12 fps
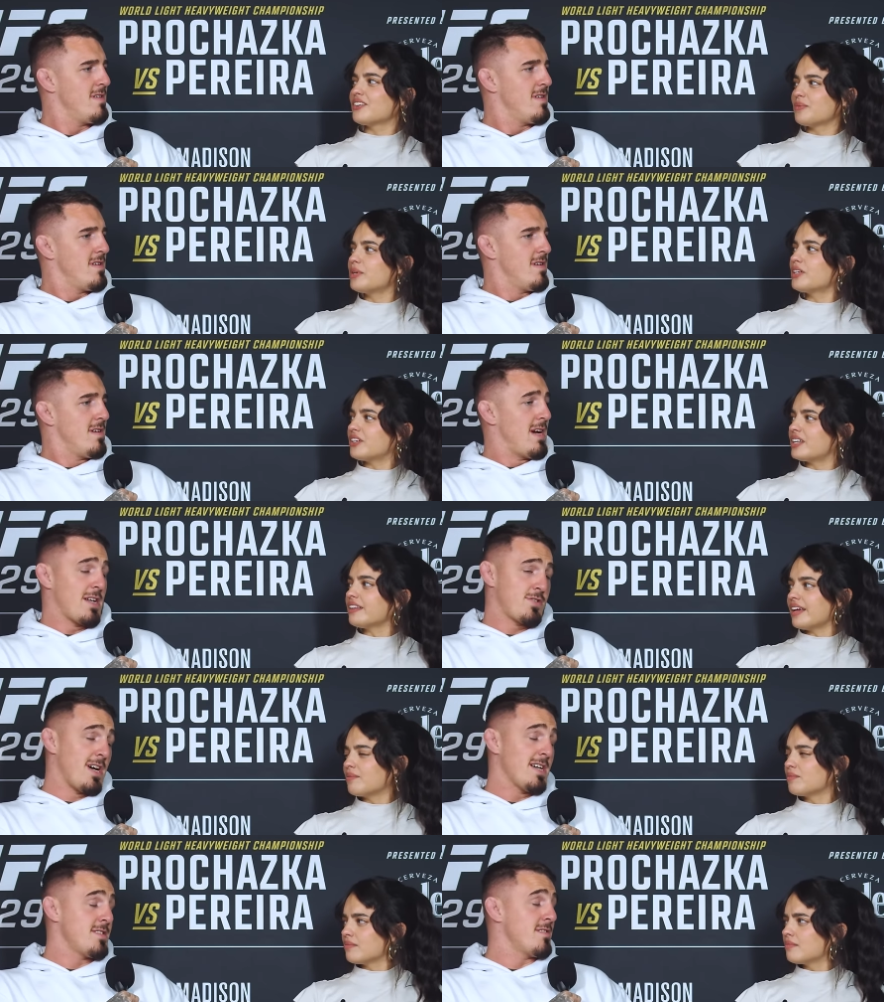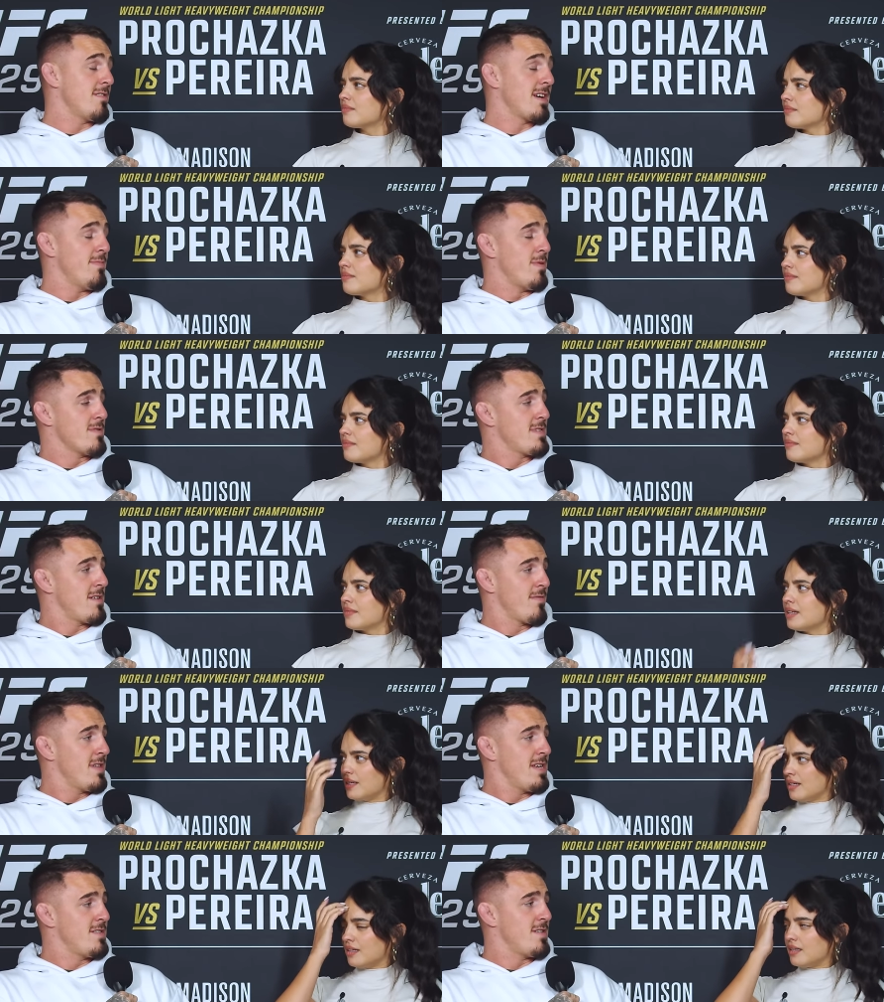Speaker 1: You're pretty good
Speaker 2: at that. I try to not get punched. I don't
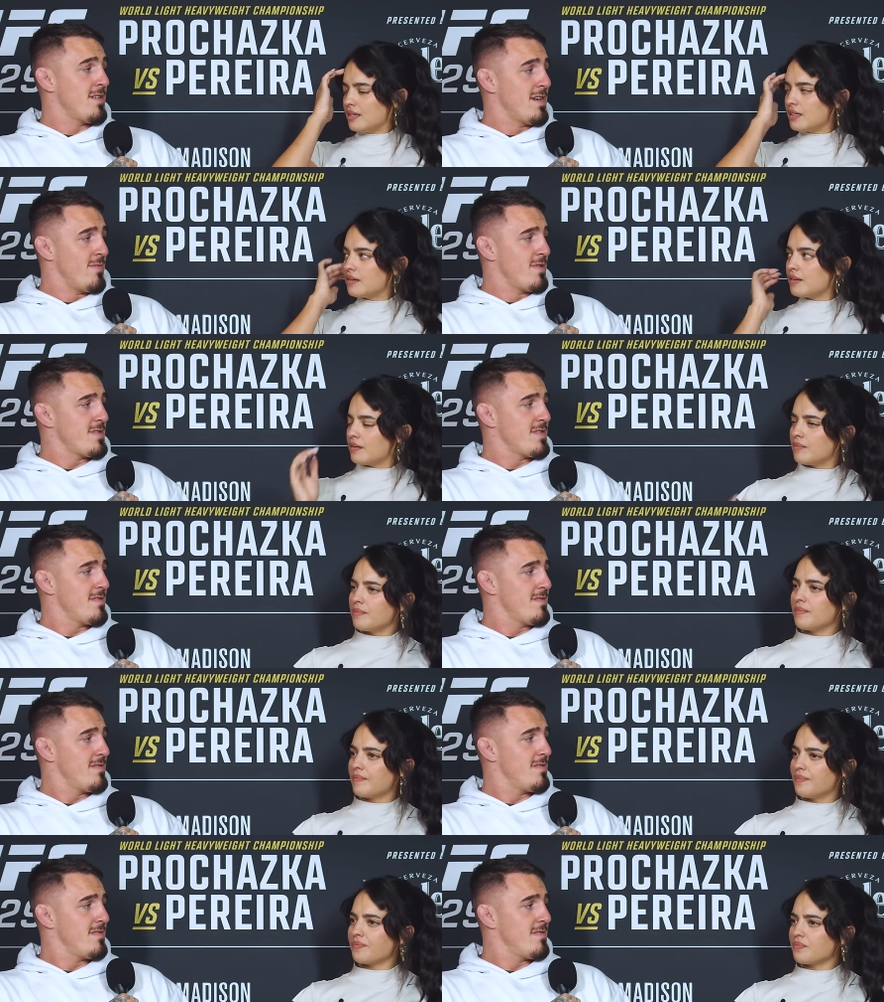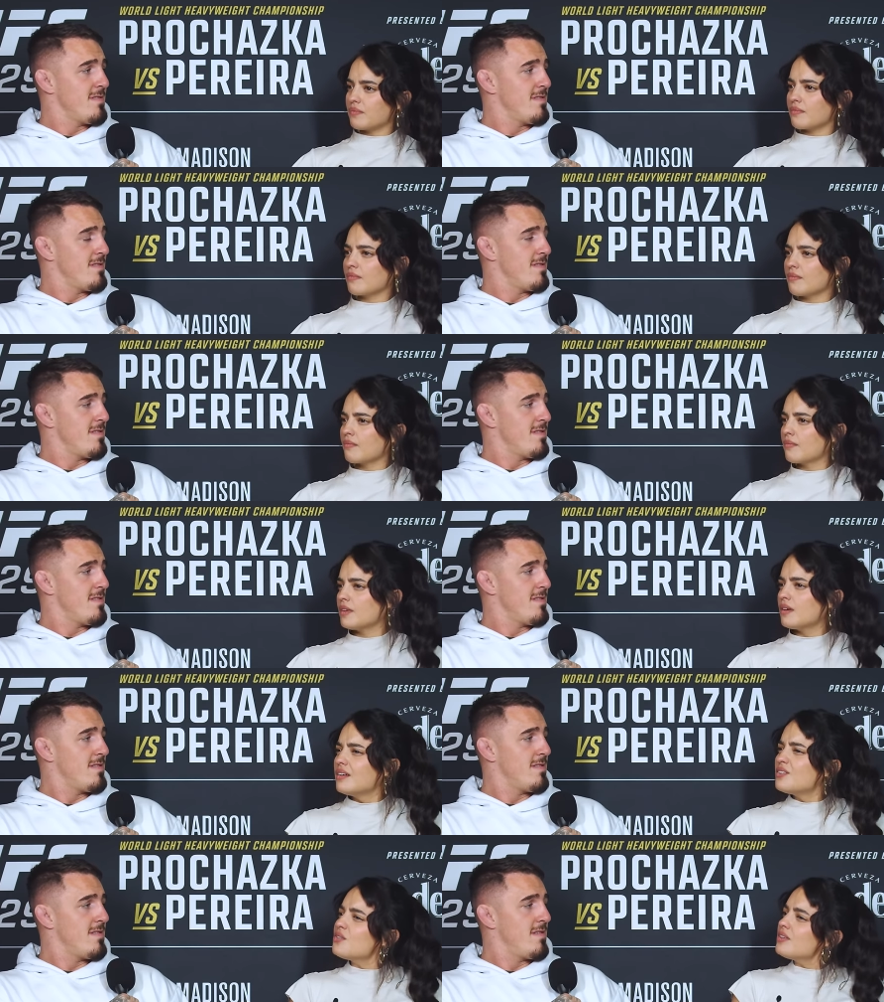really enjoy it that much.
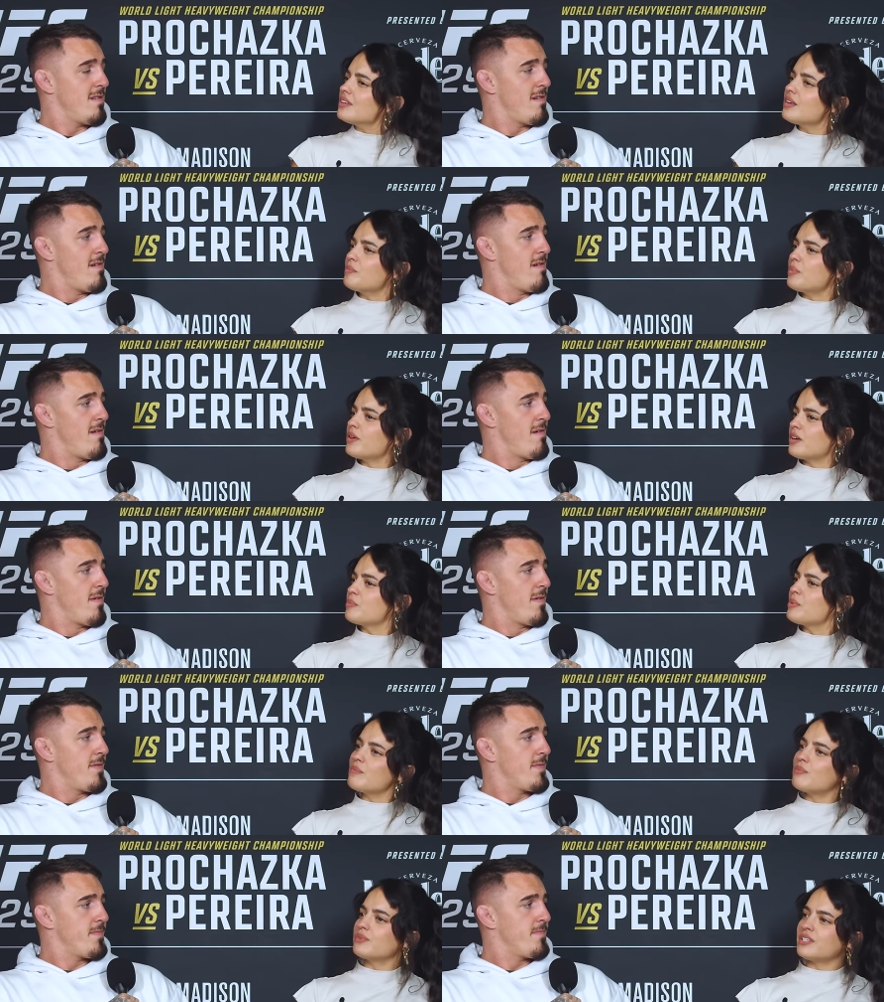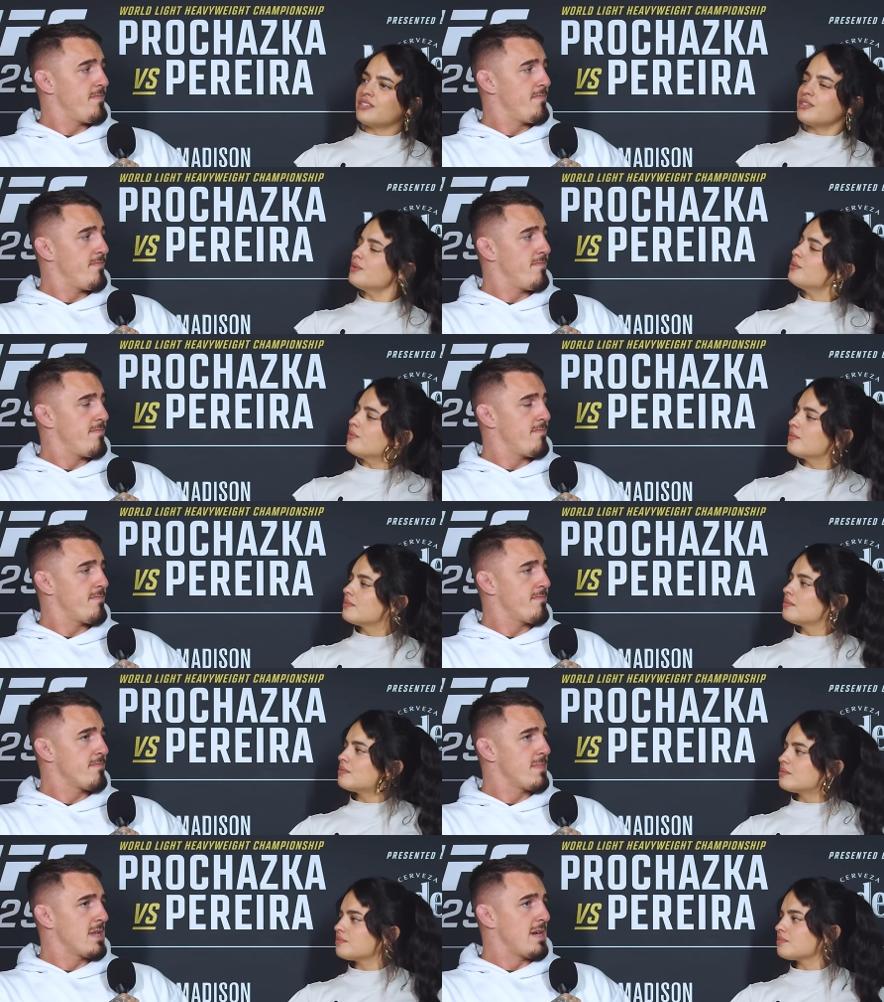
Speaker 1: Do you think that there are people that do?
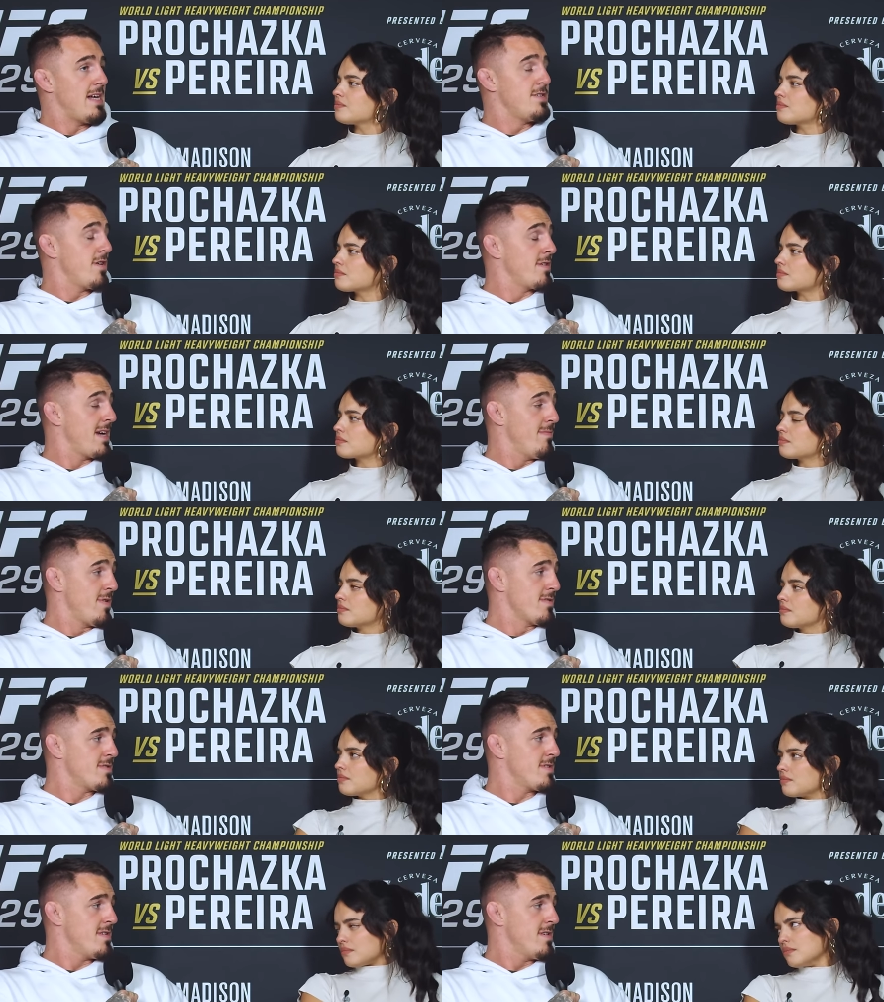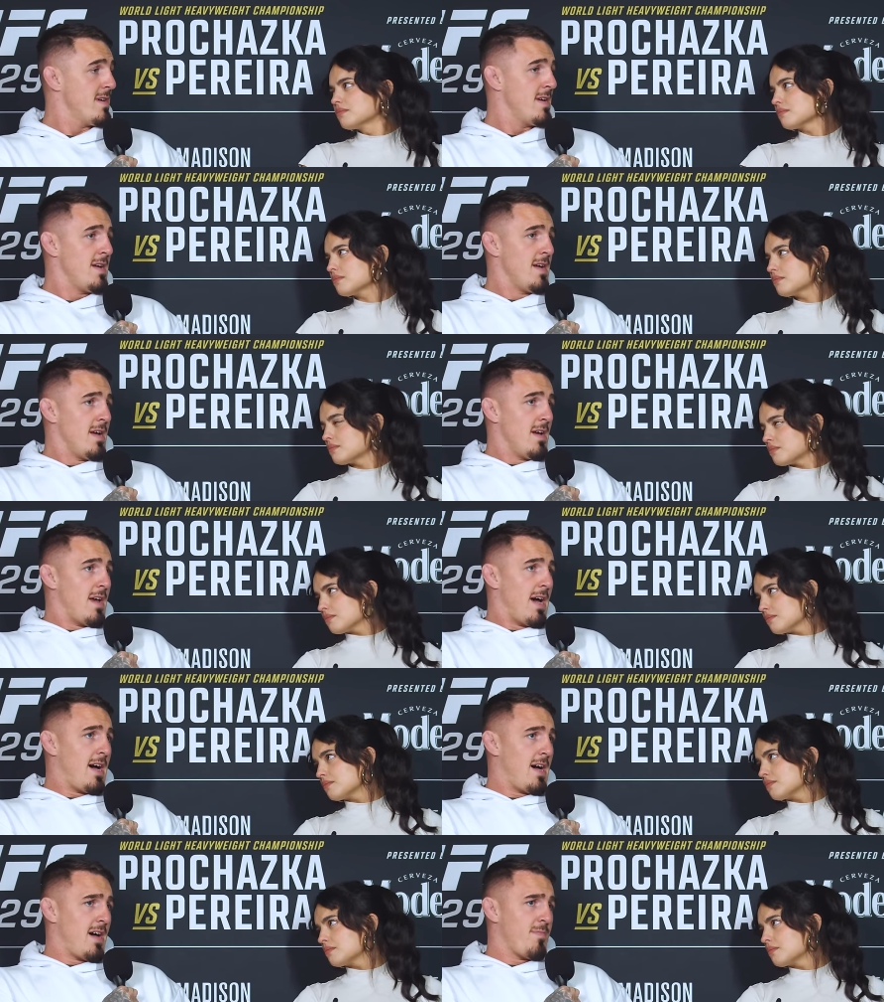
Speaker 2: Enjoy getting punched?
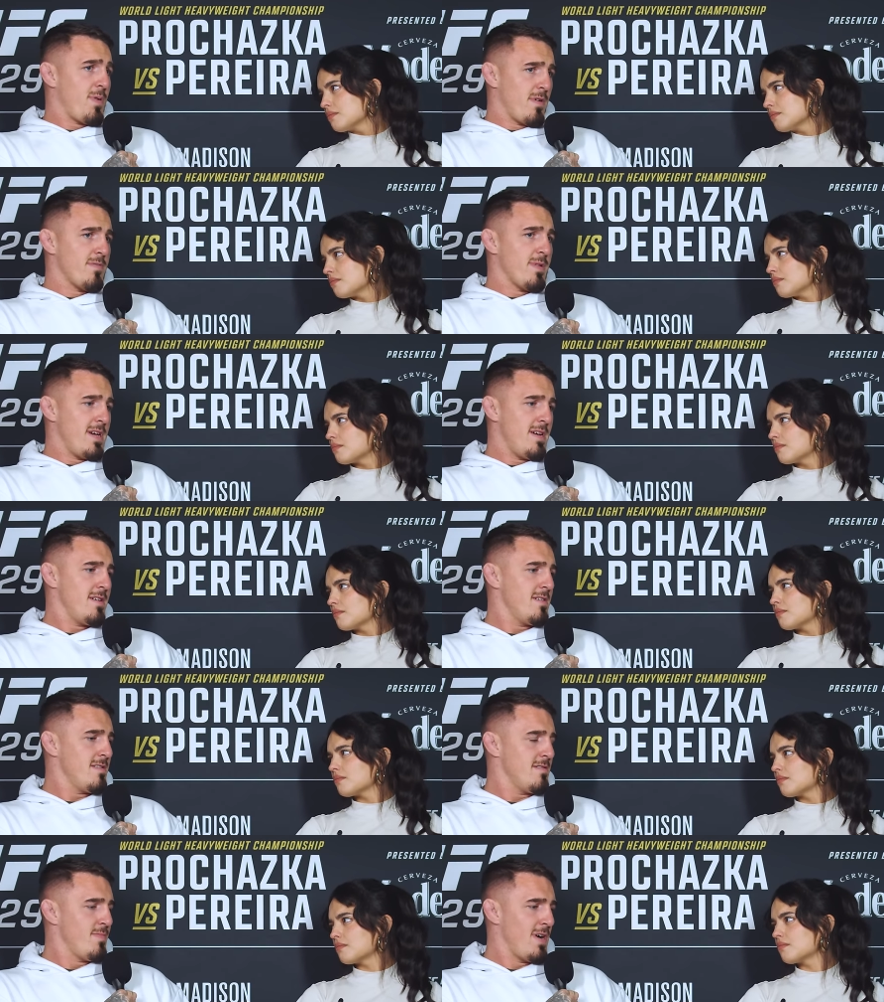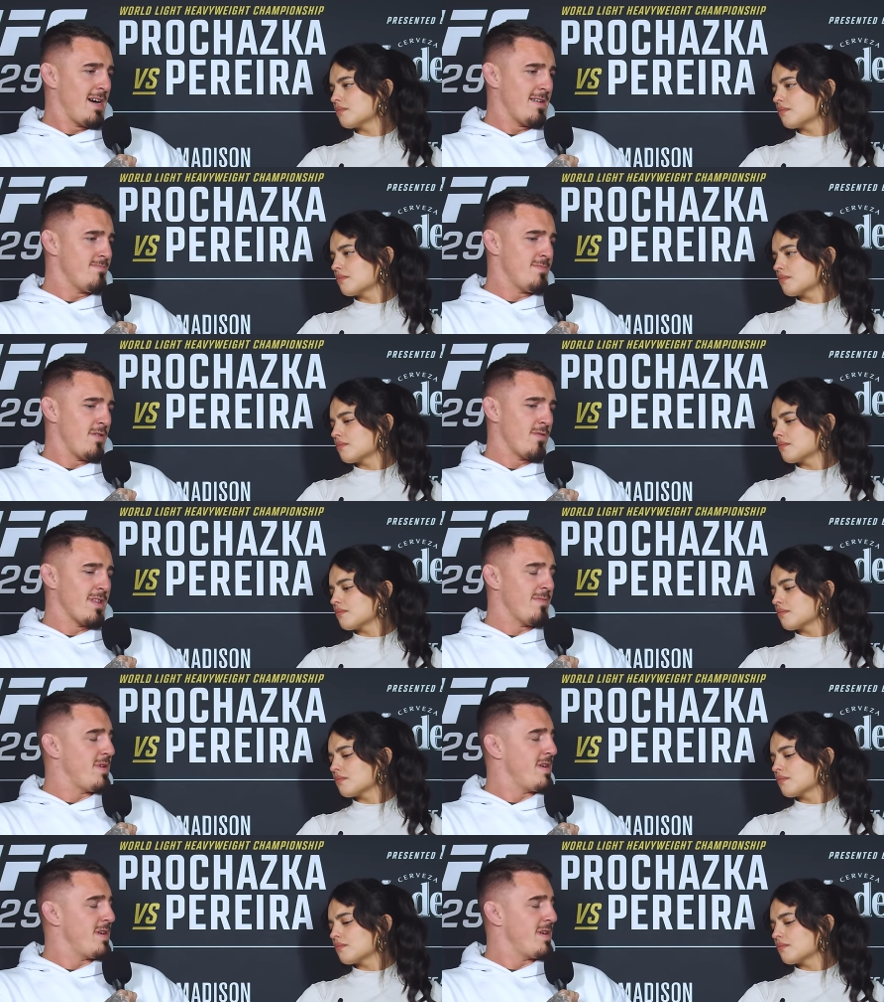Probably, but I'm not one of them